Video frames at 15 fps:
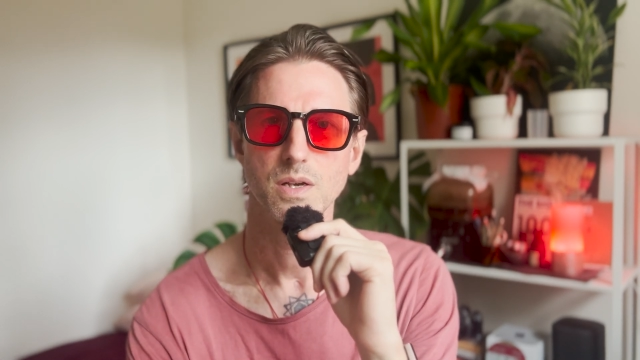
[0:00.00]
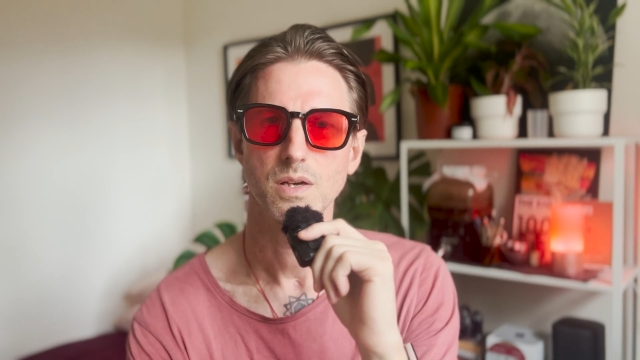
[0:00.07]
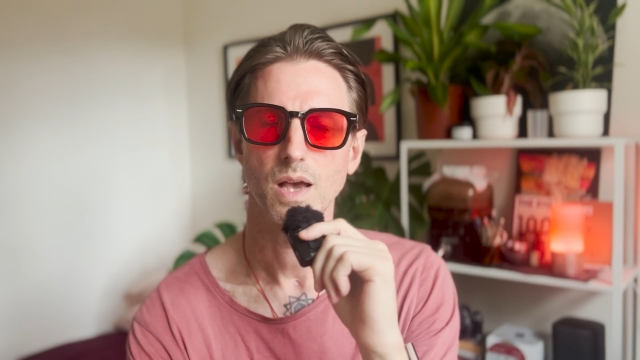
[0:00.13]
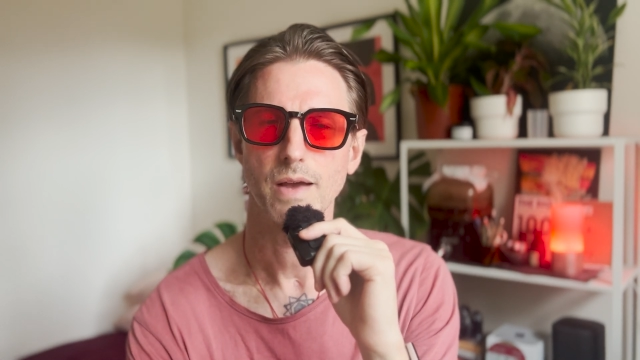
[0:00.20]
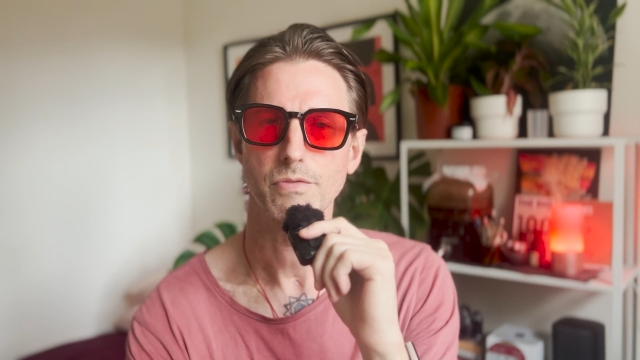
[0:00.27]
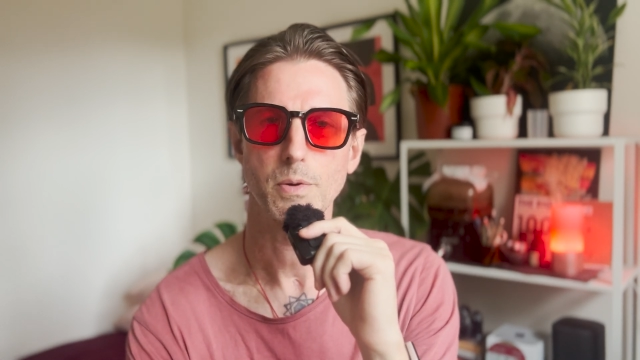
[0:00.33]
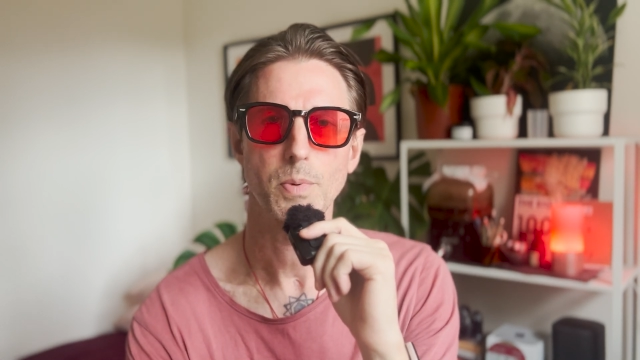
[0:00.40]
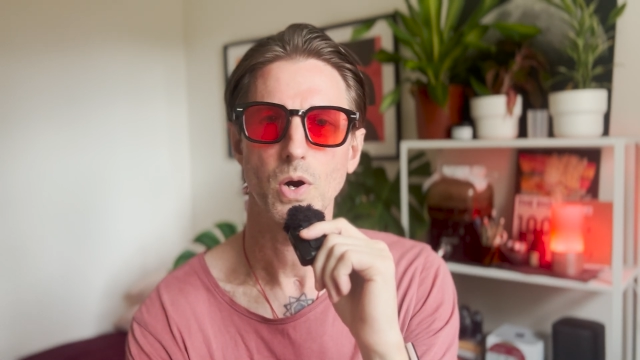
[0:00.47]

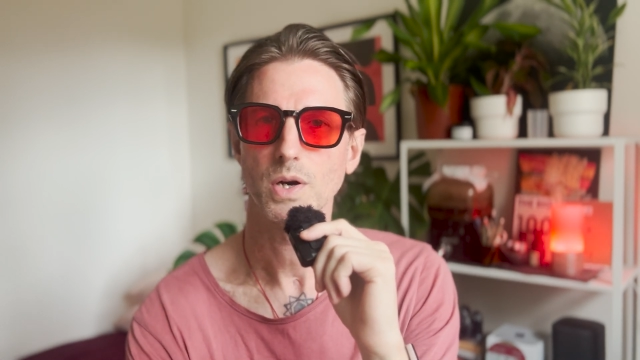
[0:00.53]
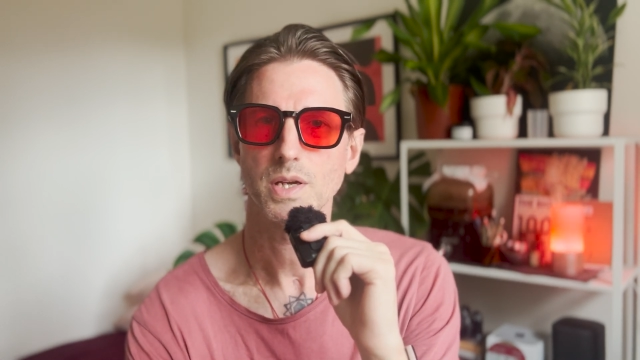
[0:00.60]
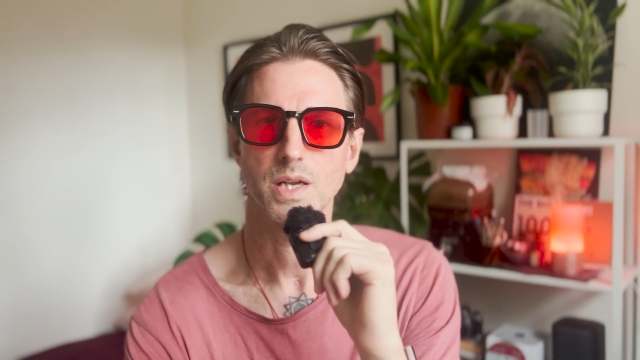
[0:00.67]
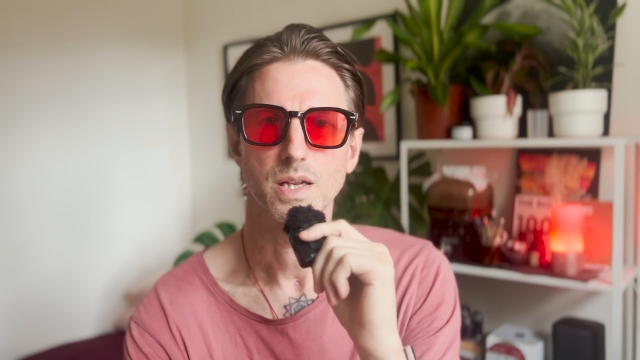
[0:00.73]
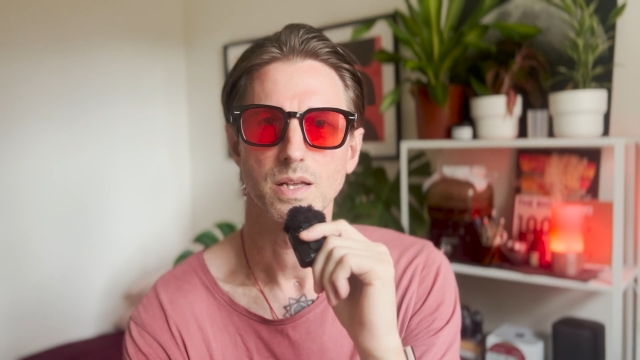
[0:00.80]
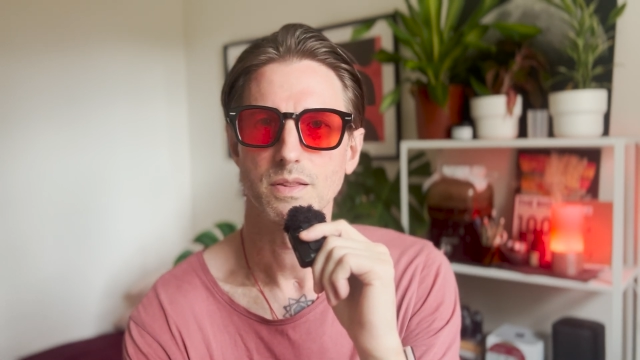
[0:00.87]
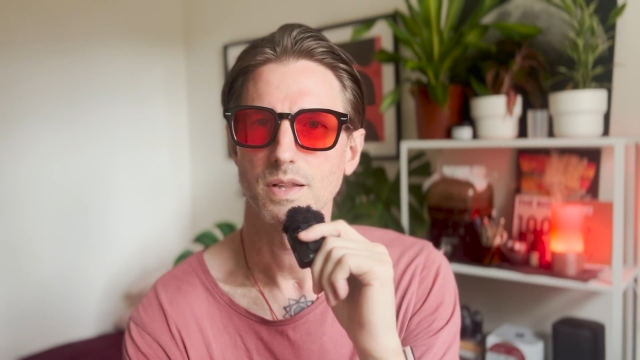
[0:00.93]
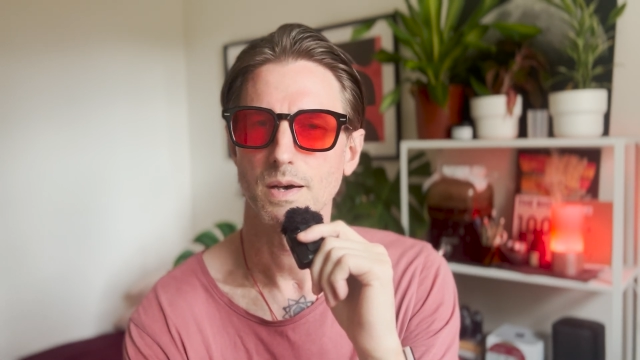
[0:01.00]
ever parking
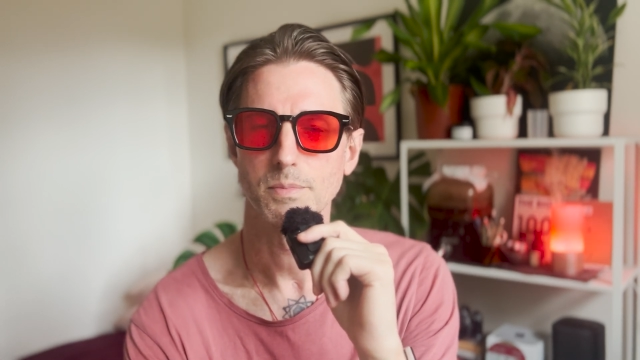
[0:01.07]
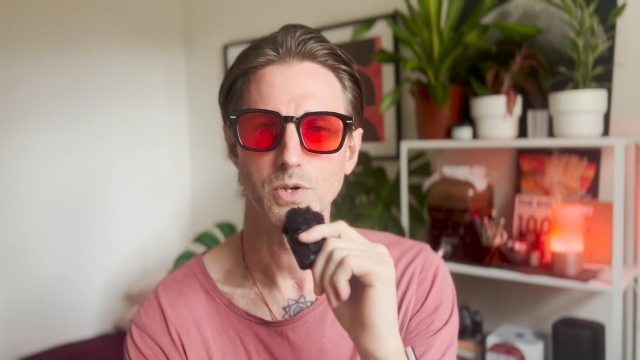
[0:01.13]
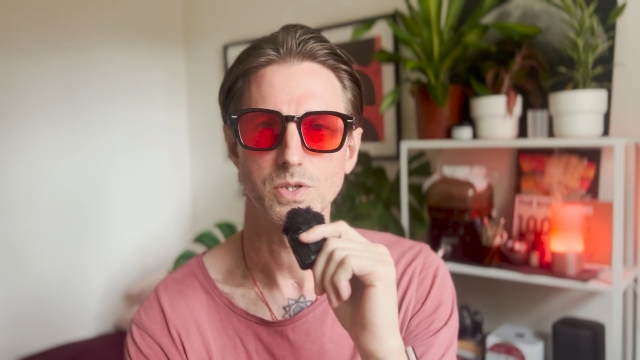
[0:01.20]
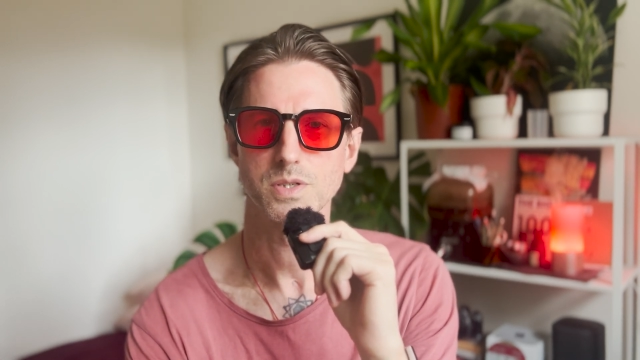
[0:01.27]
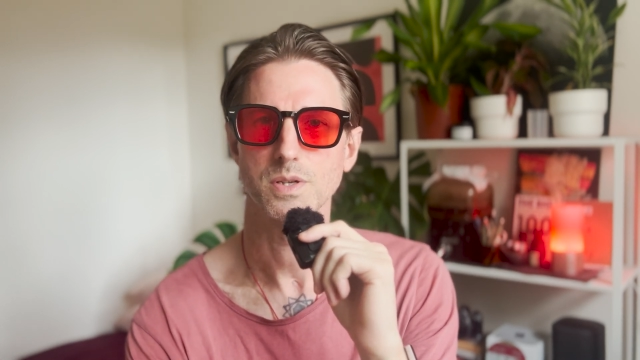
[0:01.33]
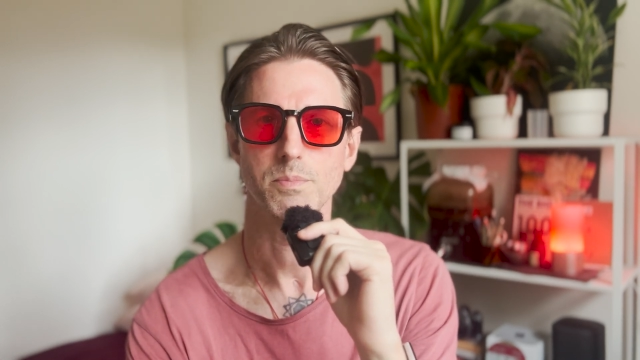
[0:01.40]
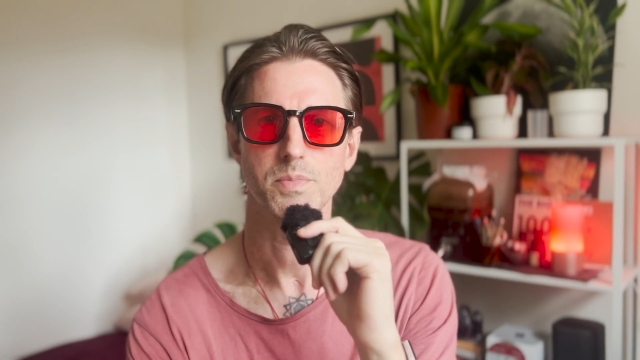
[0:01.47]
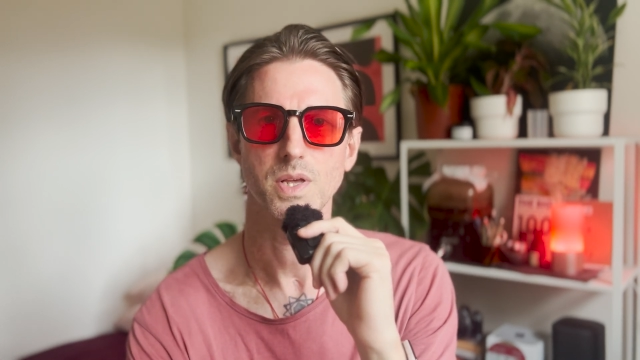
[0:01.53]
in them or
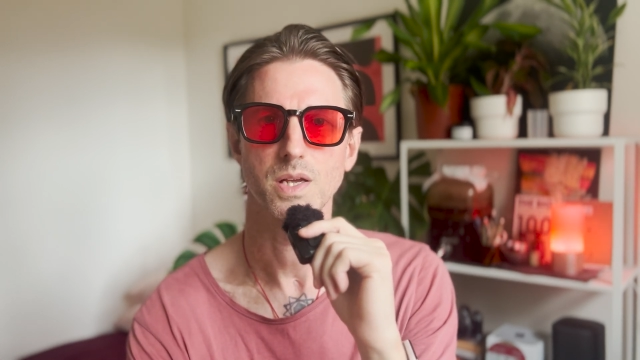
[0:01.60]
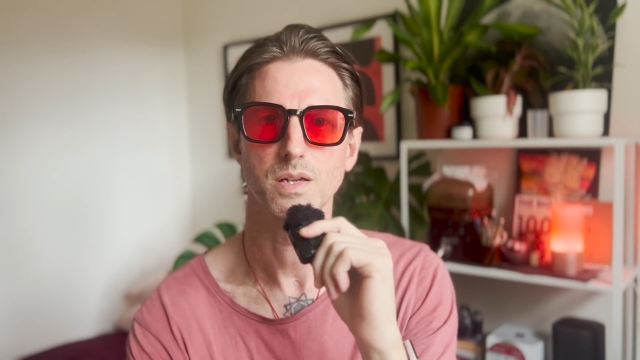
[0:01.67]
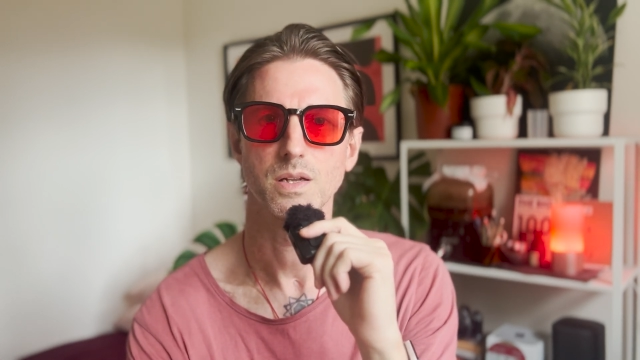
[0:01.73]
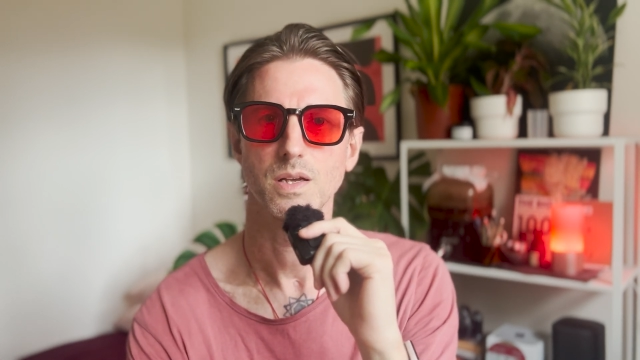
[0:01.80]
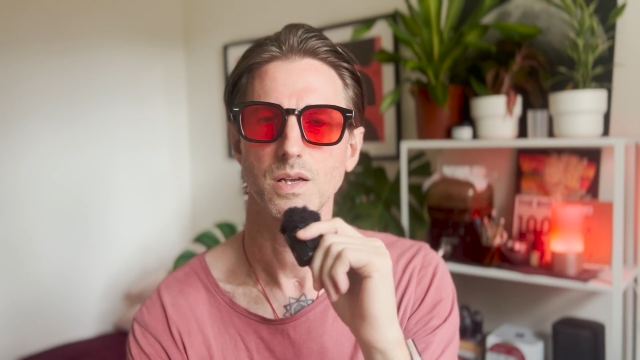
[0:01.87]
something.